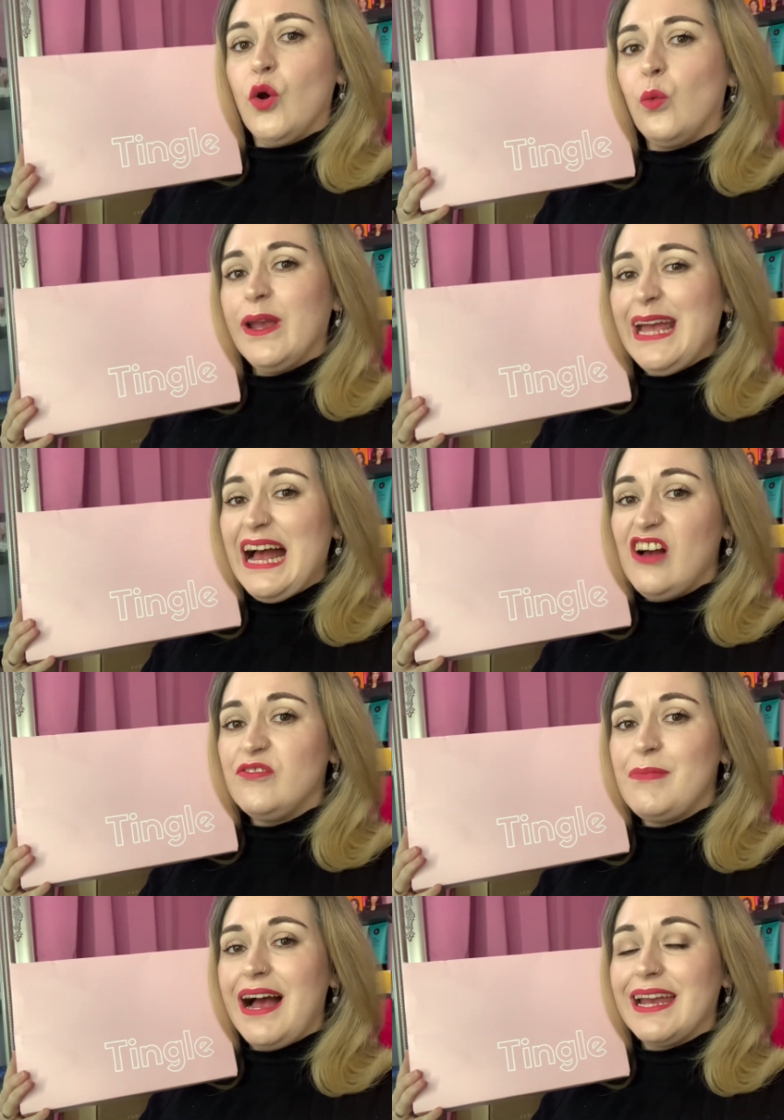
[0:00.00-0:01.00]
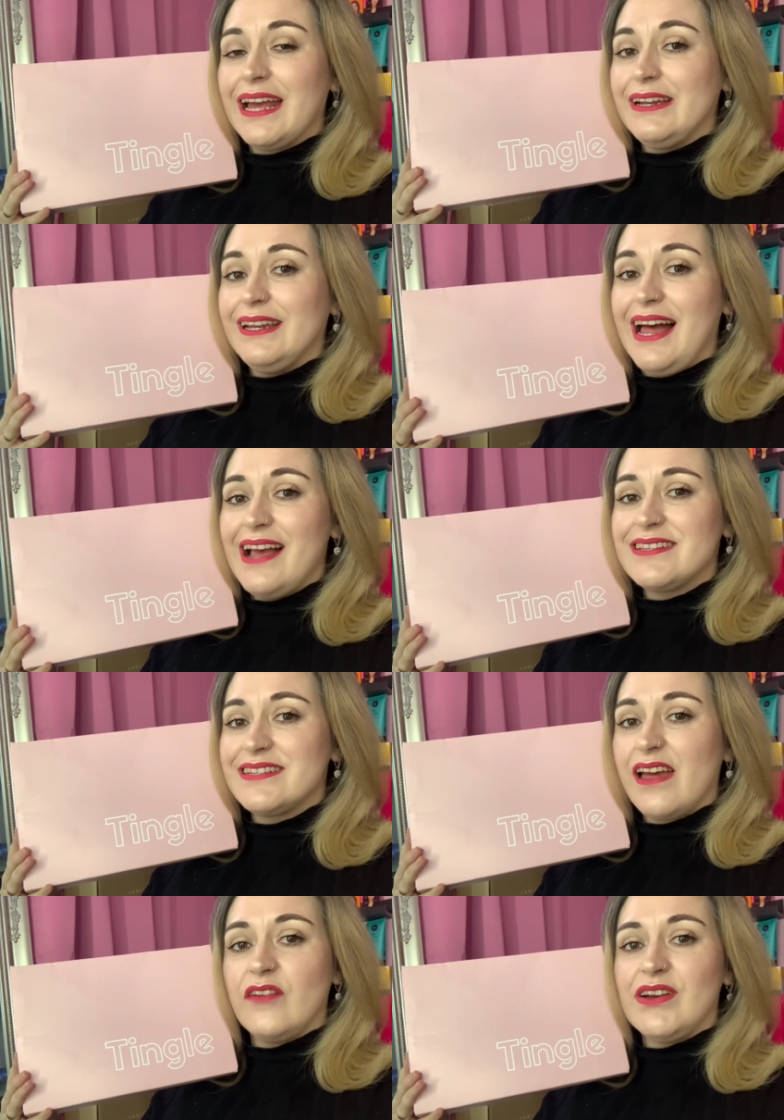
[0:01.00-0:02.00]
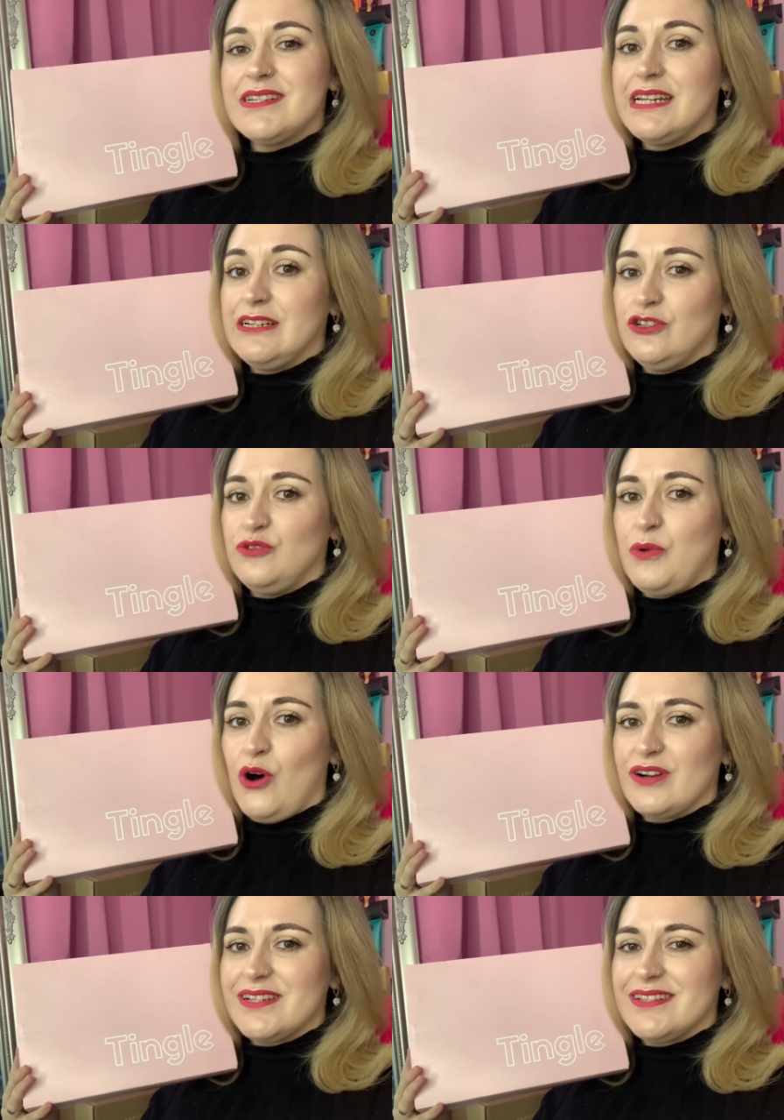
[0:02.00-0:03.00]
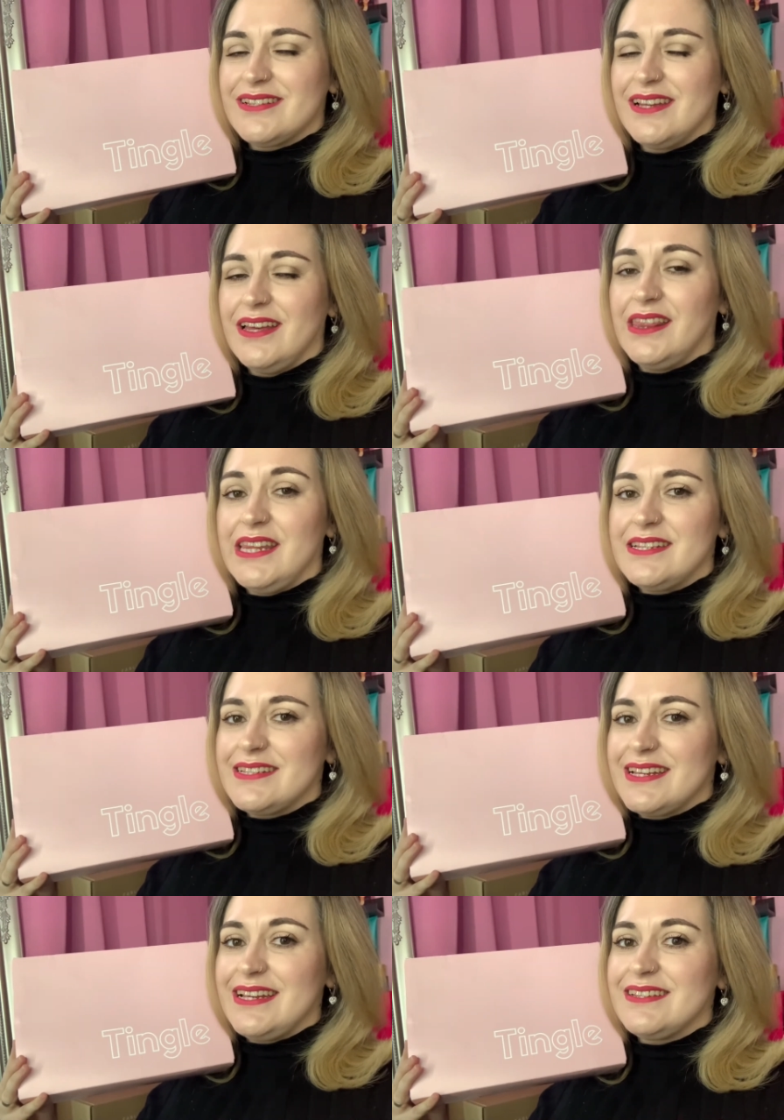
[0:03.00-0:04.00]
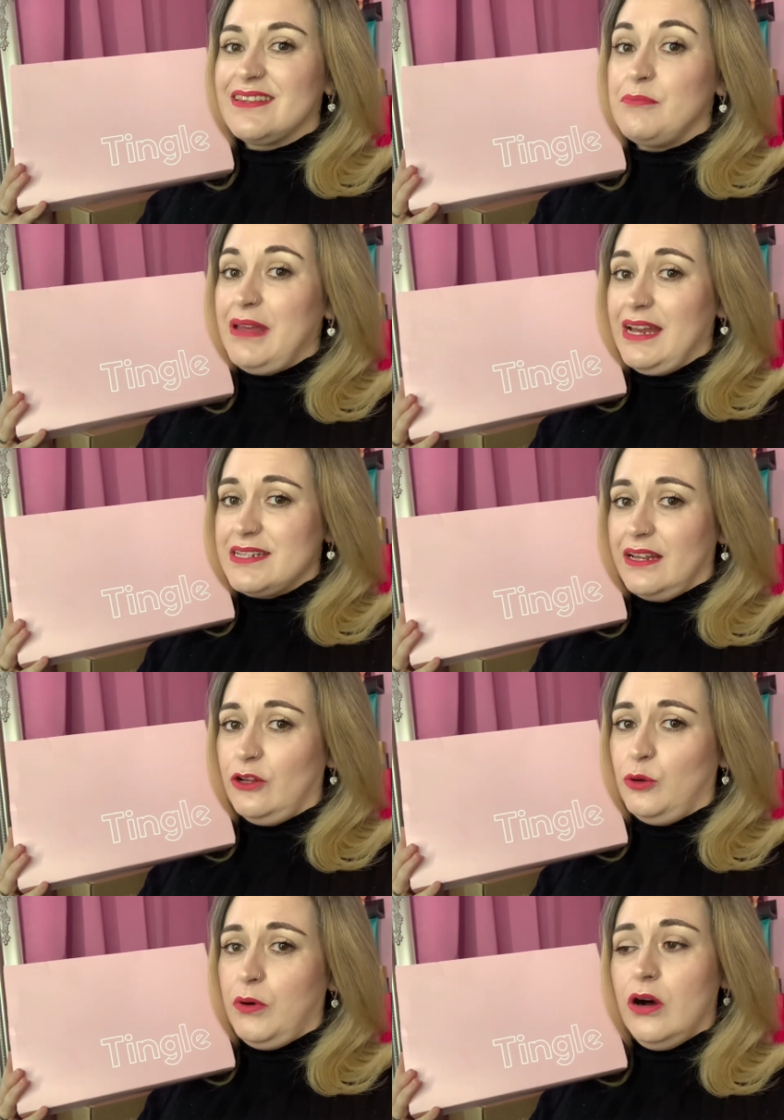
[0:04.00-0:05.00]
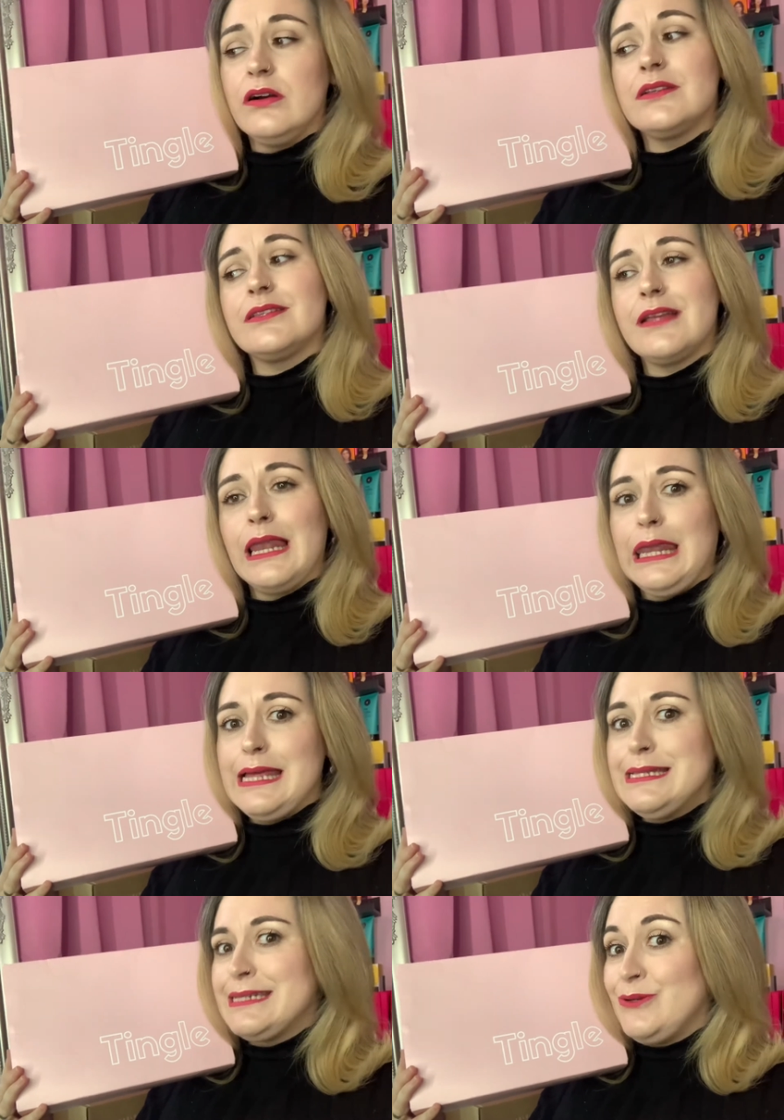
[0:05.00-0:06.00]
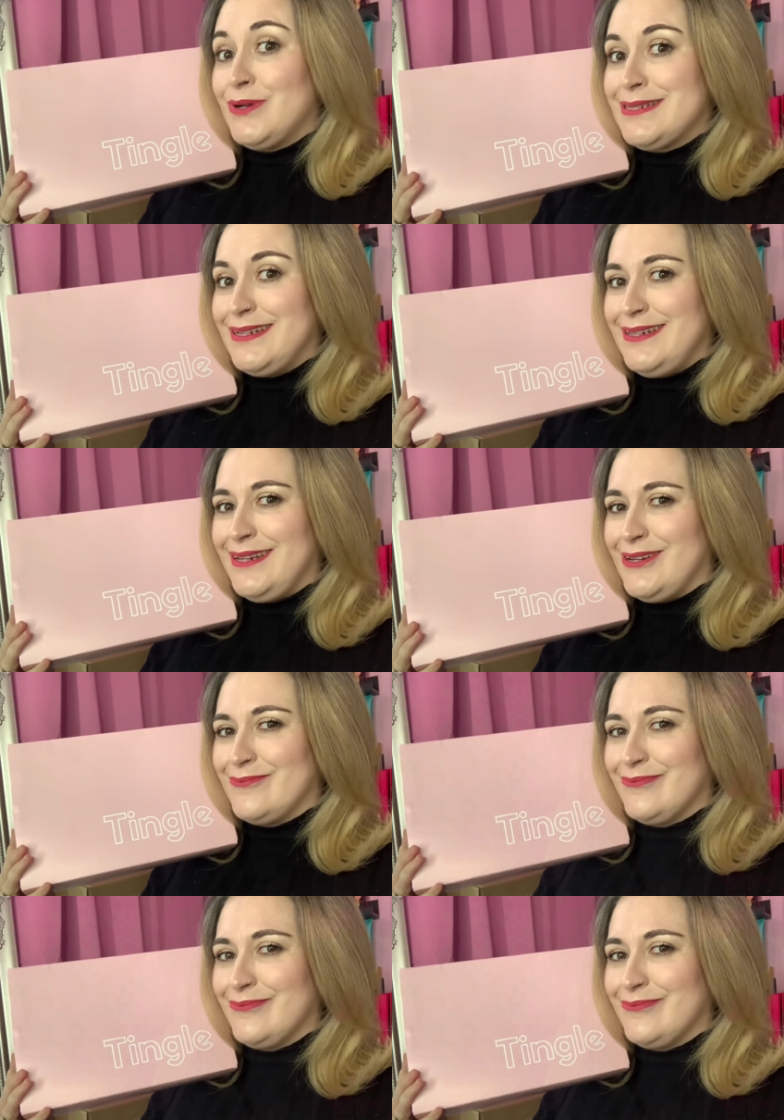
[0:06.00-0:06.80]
We have my last ever tingle box. This is the May tingle box. Let's see what's in here.